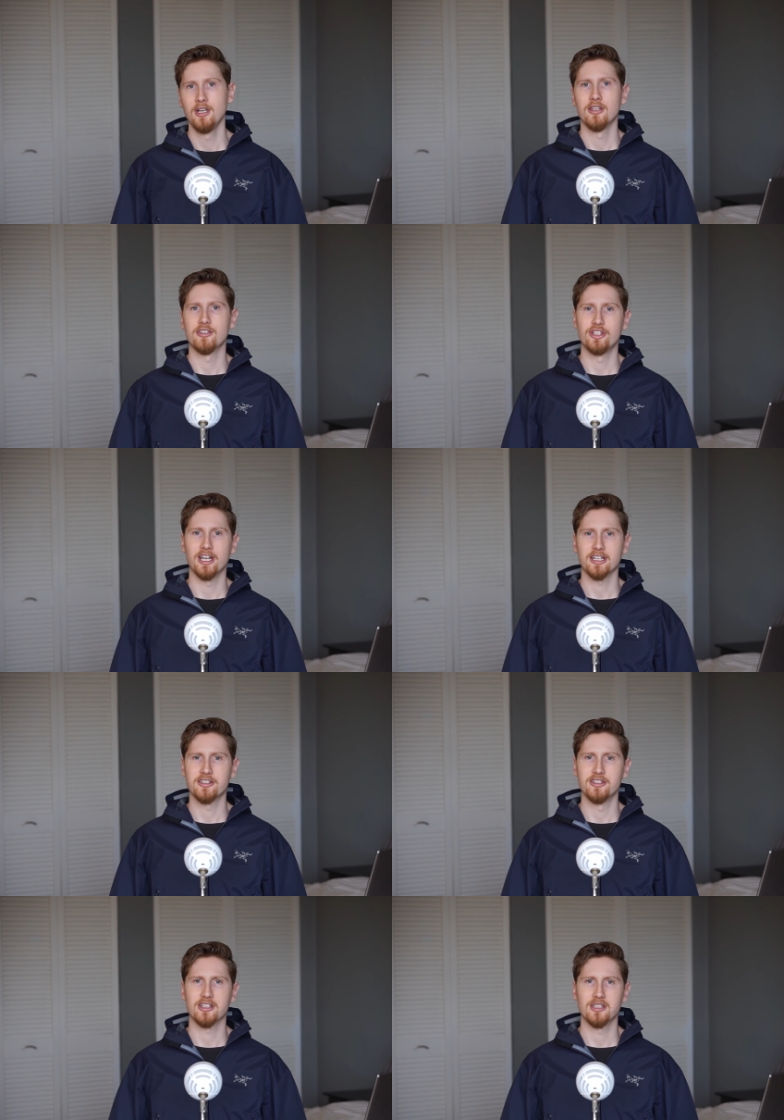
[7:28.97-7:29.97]
This jacket is
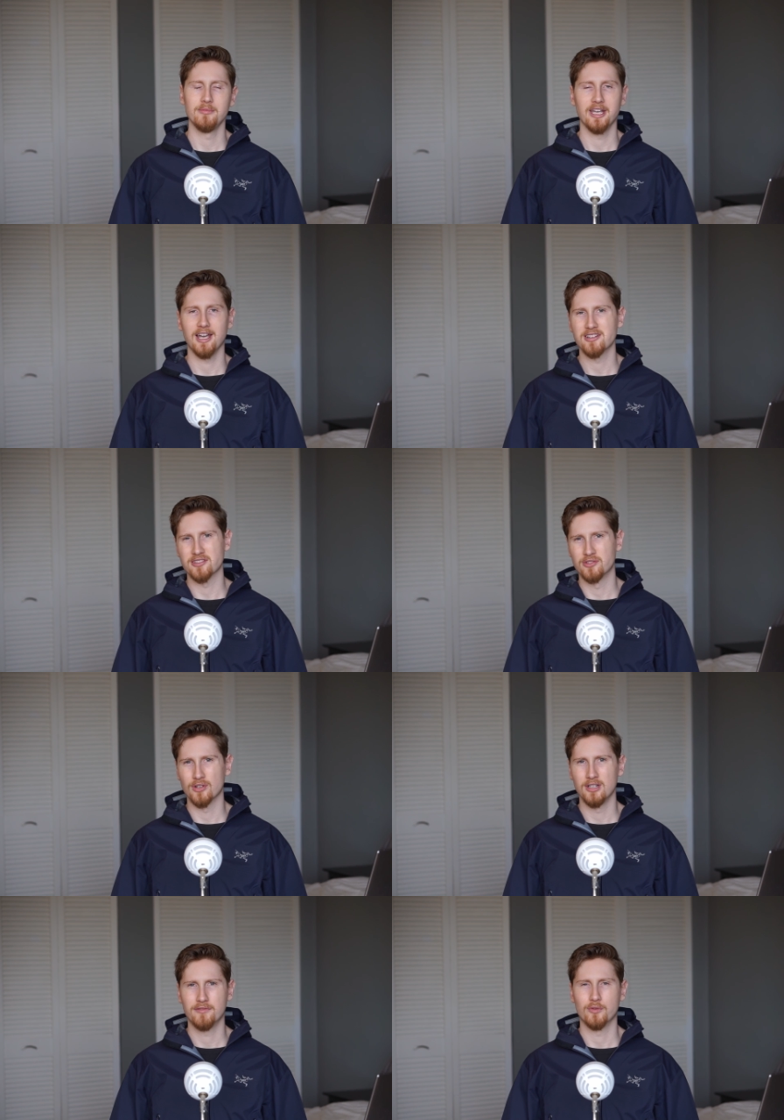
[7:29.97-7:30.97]
not going to be as
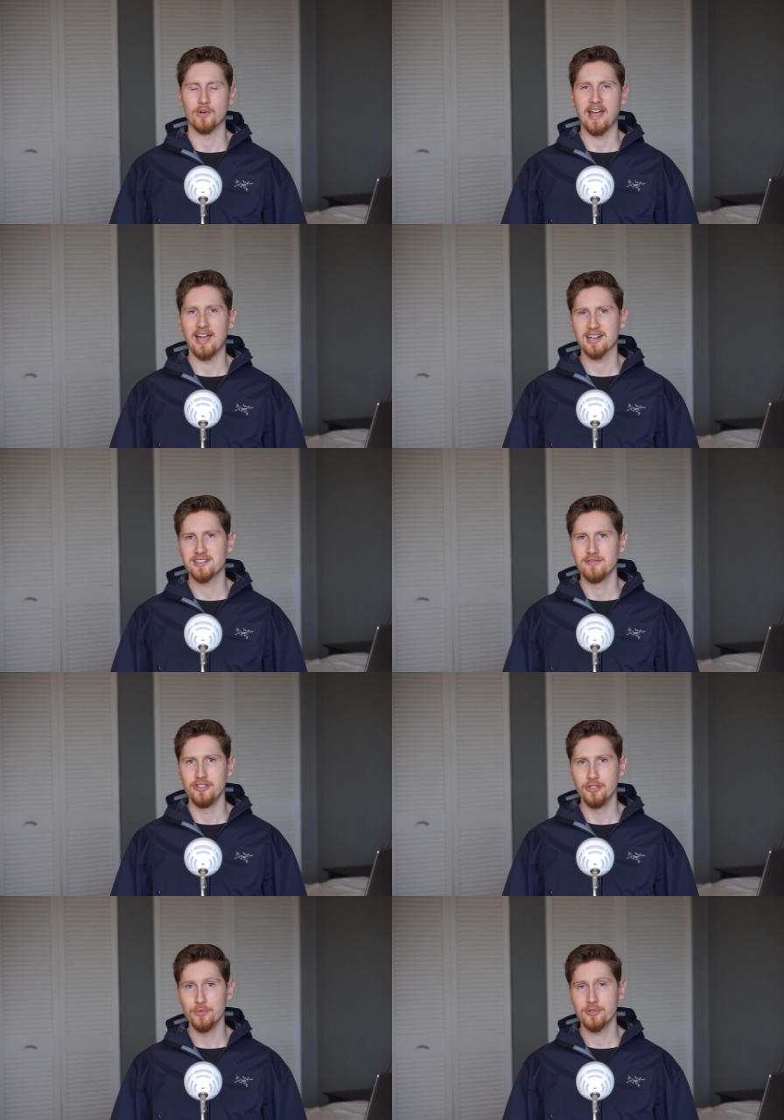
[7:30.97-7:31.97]
great for active
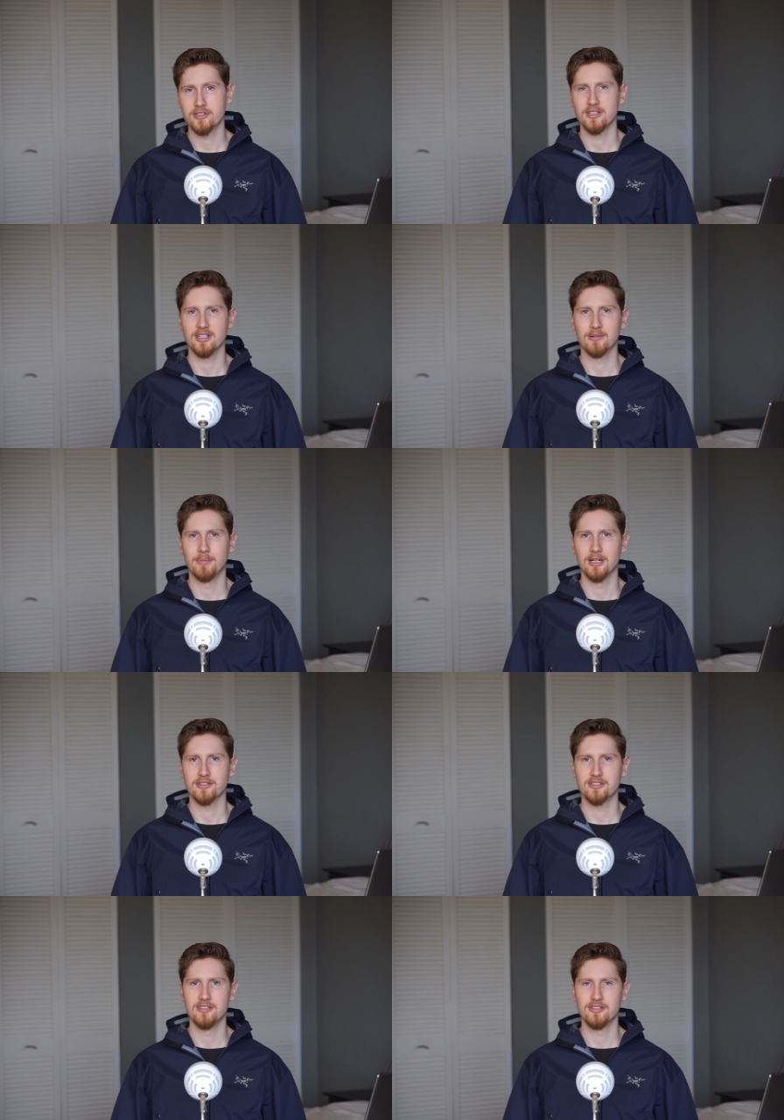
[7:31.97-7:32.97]
use in
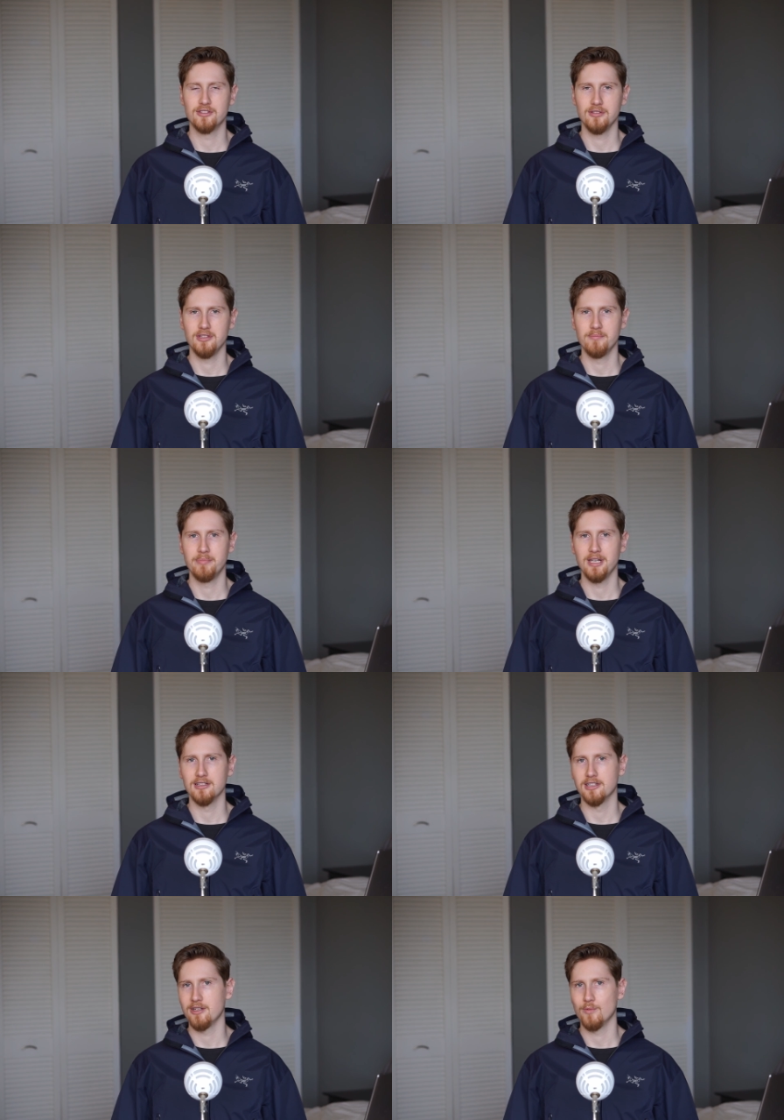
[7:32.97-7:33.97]
comparison to the Beta
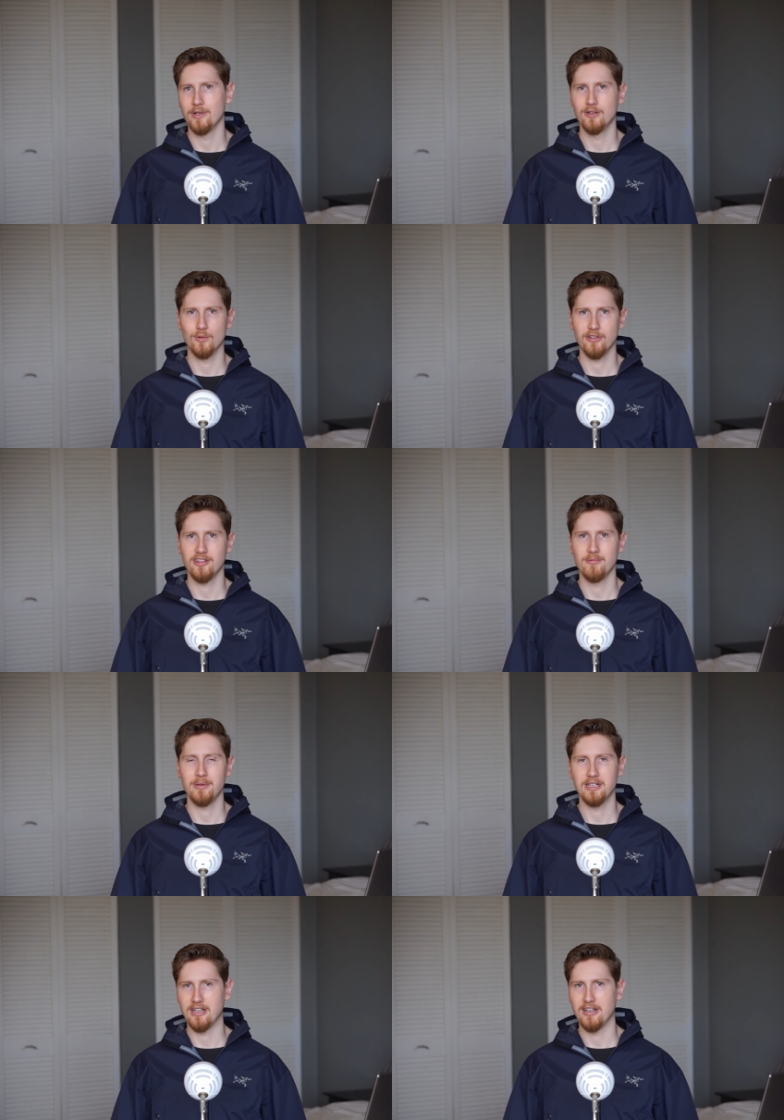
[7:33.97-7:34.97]
Lightweight or the
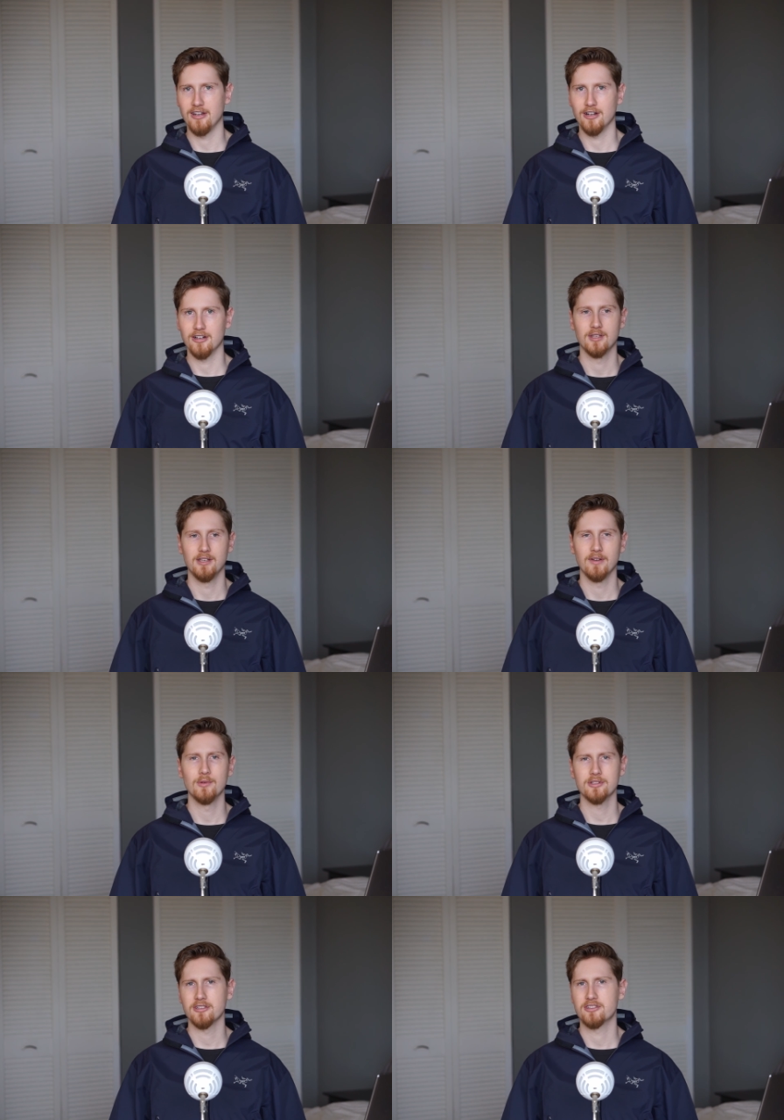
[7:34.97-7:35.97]
Beta AR. If I'm doing
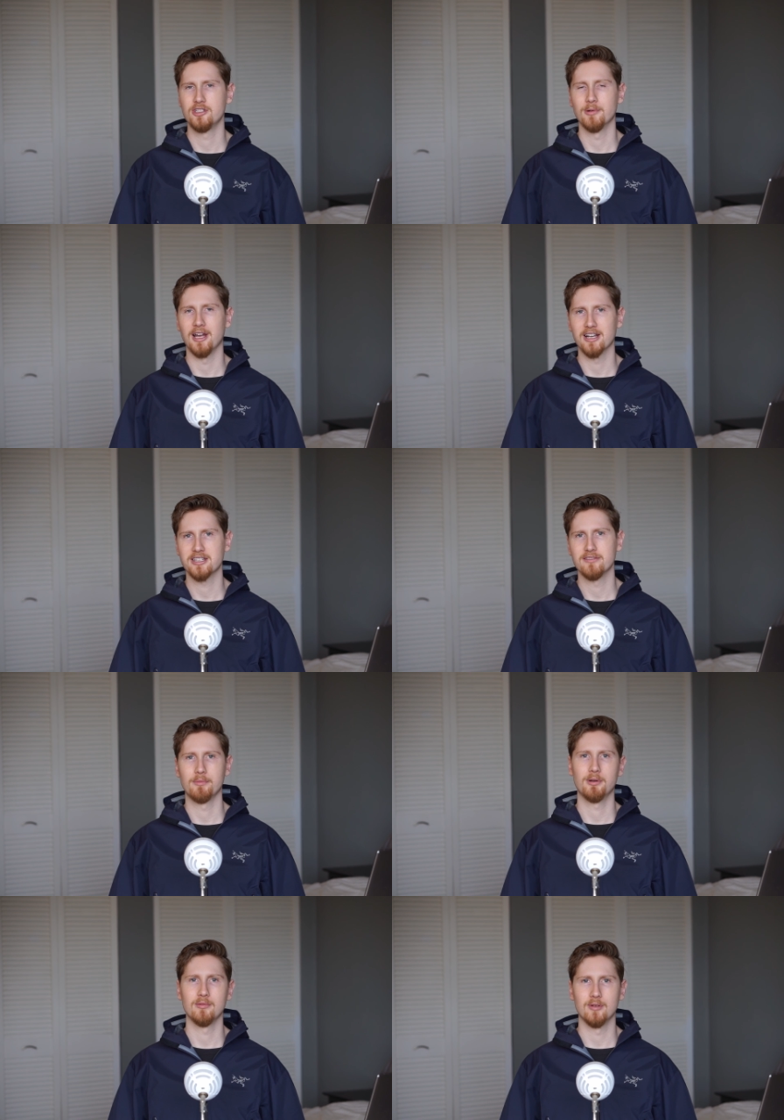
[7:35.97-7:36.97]
something super active, I
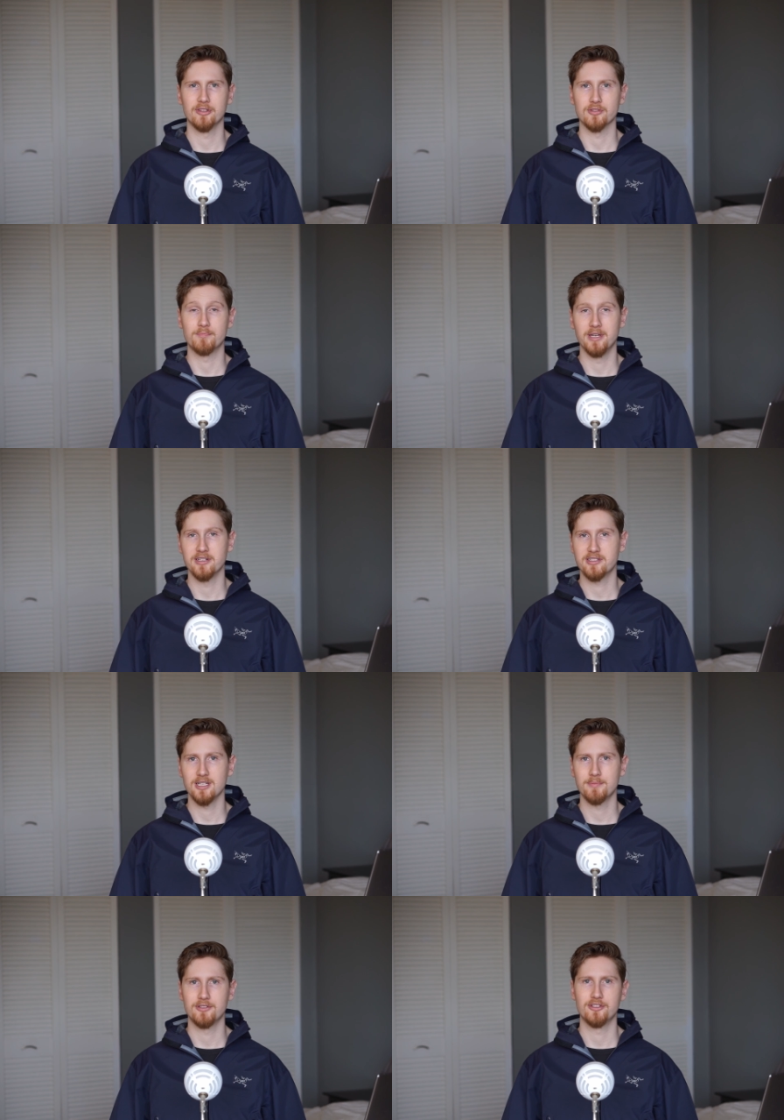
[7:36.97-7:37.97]
probably want those pit
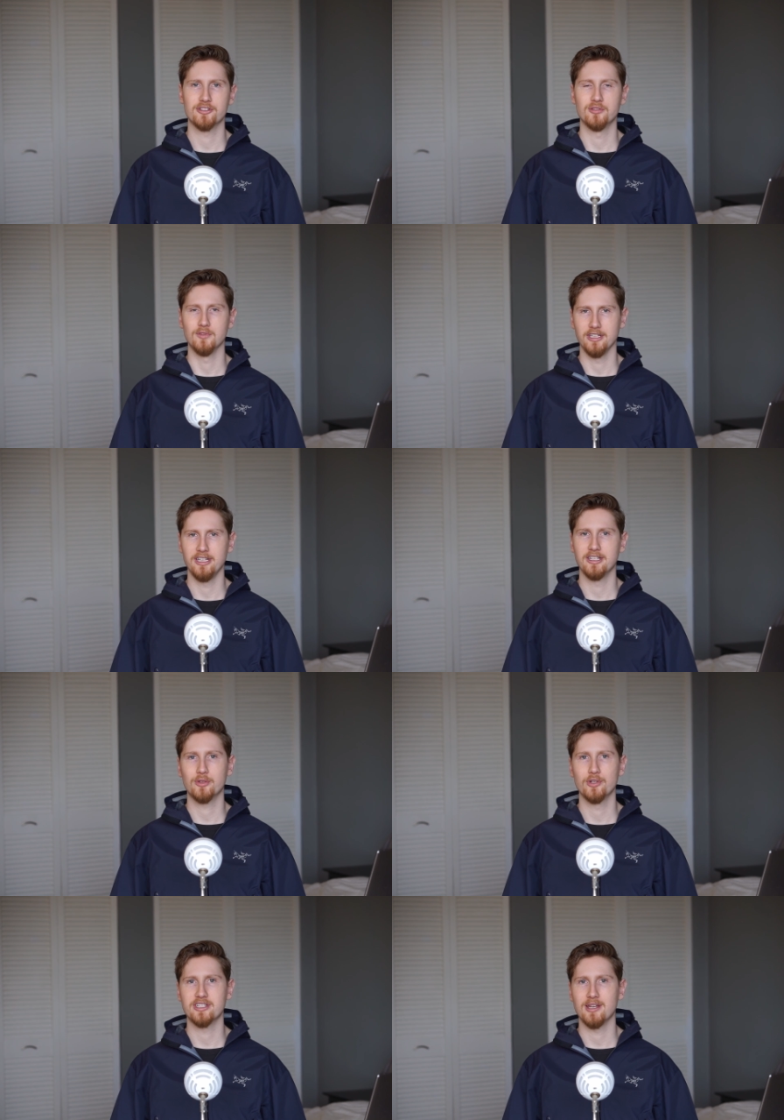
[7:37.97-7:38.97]
zips just to really
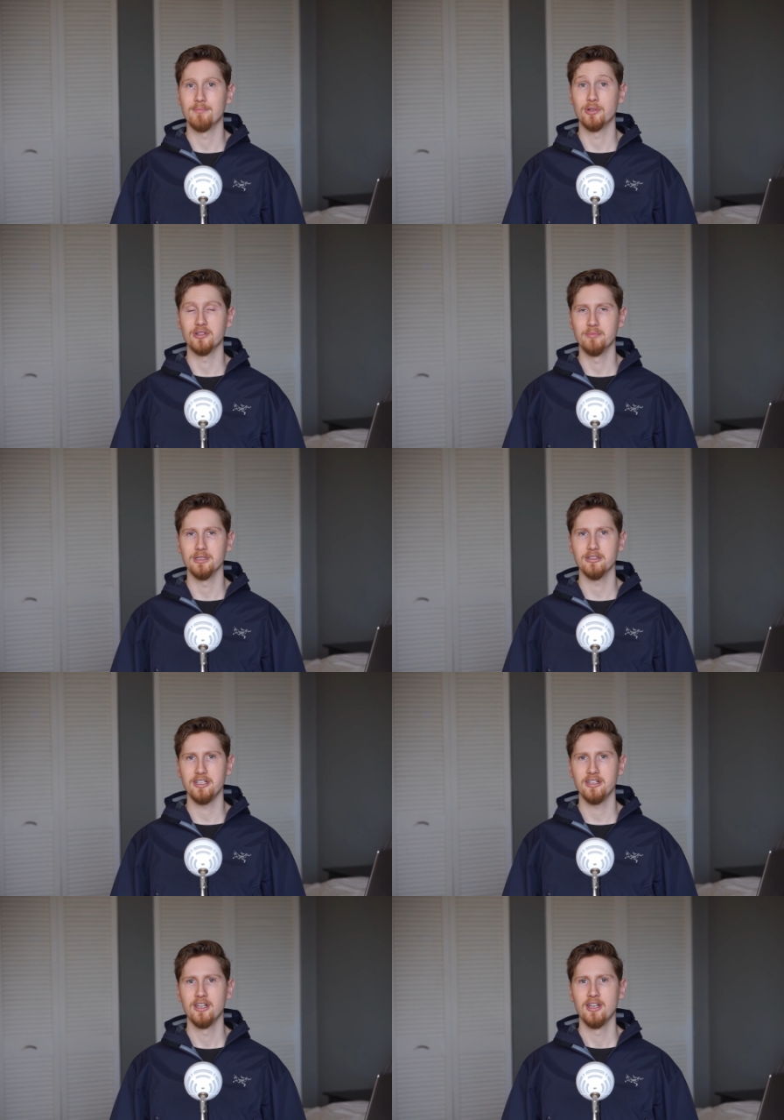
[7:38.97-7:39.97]
increase that breathability